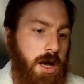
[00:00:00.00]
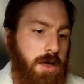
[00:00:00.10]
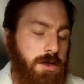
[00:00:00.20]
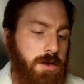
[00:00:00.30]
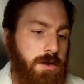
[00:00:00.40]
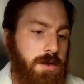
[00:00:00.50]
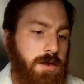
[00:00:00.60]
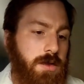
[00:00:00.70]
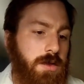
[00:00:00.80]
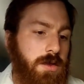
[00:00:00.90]
So
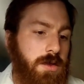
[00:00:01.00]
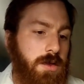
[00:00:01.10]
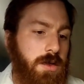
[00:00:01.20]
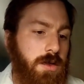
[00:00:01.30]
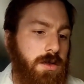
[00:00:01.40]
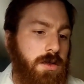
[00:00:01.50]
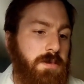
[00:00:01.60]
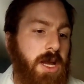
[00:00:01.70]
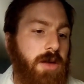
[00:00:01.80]
its main